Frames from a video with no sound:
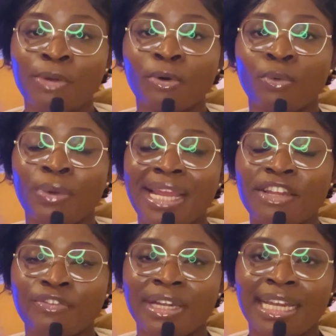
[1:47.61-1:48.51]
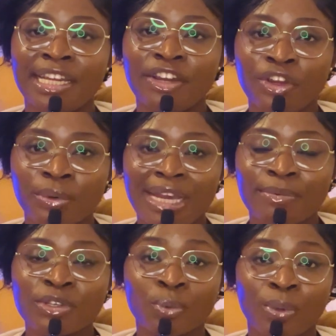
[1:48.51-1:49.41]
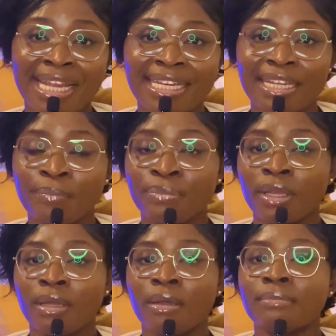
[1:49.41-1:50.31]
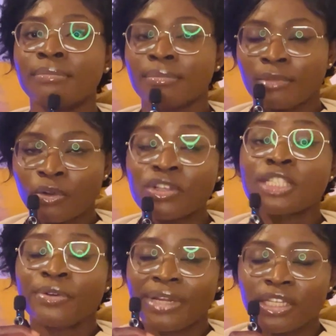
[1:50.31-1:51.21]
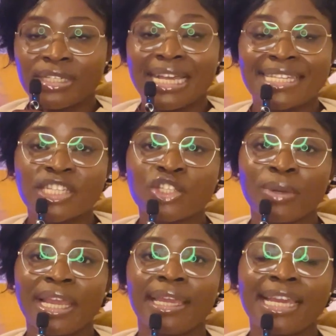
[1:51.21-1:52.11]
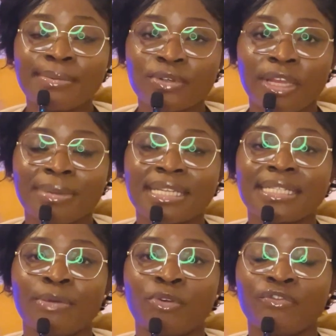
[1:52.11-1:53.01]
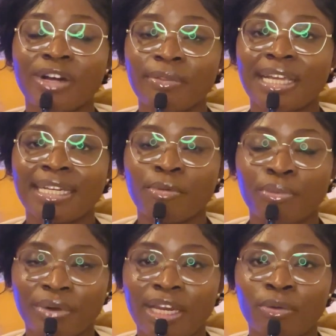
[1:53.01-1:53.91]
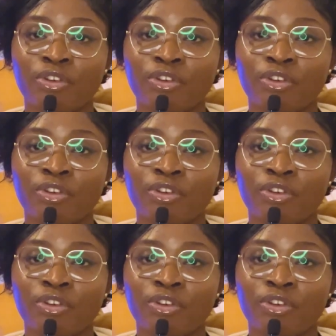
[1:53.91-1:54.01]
But when he finally knew, that was when the conspirators, as it were, came to him and said, "We found Daniel praying.